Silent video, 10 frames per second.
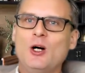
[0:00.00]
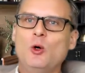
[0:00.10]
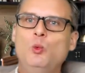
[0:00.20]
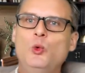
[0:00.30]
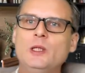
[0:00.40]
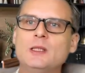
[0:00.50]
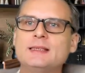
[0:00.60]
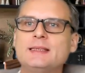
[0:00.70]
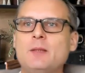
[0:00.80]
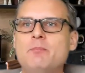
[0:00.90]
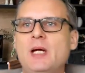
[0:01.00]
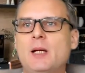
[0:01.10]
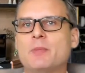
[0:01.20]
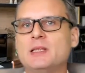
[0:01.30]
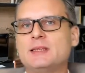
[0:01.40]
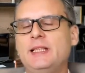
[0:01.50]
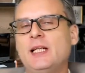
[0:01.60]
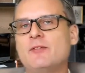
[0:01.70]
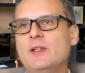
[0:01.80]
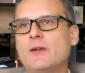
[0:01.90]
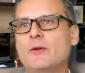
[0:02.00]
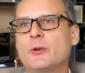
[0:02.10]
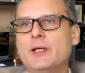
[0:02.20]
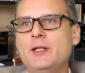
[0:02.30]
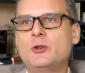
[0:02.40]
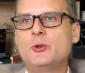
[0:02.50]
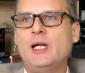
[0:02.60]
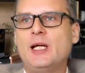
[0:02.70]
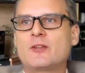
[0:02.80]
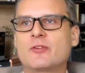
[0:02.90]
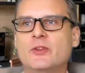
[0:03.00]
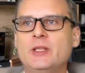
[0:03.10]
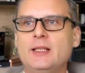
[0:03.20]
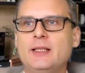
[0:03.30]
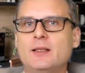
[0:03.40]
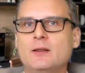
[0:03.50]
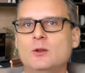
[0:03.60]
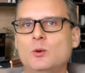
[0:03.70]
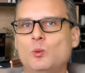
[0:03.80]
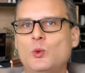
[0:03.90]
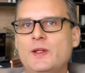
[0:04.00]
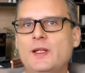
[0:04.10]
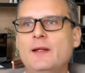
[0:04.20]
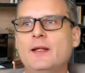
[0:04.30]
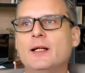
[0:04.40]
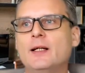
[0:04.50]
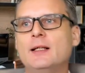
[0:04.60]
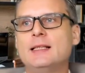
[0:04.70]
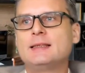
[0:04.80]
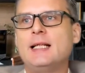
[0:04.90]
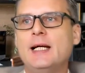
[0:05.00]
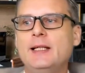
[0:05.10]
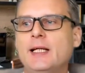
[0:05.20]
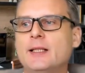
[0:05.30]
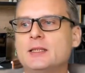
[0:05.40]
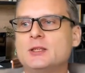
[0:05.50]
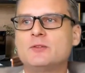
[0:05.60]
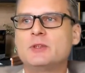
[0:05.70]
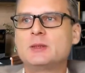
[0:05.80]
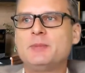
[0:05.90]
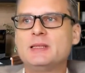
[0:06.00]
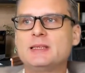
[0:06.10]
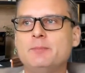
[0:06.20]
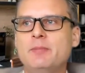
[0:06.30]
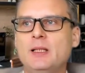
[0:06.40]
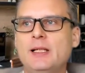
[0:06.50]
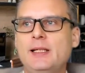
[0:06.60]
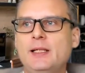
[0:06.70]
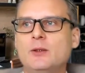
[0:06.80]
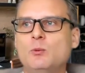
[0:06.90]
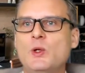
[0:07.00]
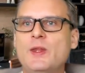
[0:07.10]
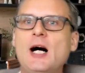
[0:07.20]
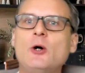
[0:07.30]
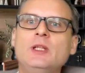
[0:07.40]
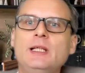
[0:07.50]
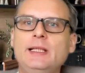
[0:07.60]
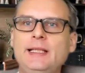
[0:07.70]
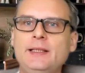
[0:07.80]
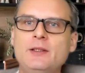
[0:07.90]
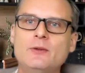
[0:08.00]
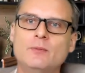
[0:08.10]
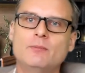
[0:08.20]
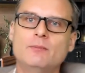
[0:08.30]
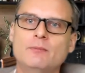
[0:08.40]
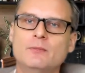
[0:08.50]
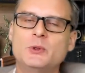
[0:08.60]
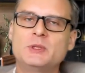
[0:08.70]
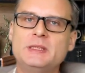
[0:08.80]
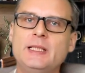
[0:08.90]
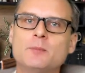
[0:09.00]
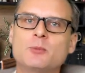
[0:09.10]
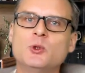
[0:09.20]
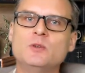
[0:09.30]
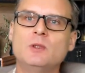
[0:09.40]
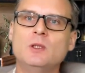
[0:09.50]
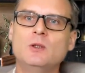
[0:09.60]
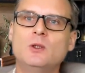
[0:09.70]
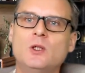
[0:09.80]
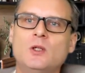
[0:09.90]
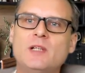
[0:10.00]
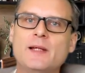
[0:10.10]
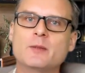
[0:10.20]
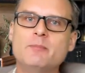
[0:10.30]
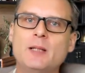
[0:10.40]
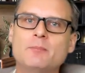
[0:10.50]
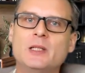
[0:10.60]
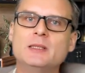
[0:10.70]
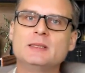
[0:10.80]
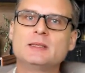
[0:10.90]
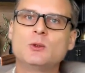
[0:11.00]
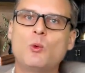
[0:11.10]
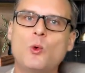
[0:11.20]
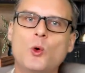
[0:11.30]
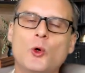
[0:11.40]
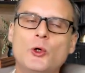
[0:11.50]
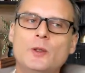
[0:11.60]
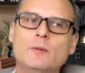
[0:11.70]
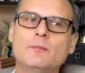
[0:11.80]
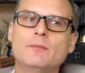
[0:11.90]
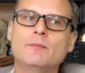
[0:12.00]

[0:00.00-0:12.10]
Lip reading: Will some members have the authority to act freely within their assigned areas of responsibility without the need to seek approval of other members, or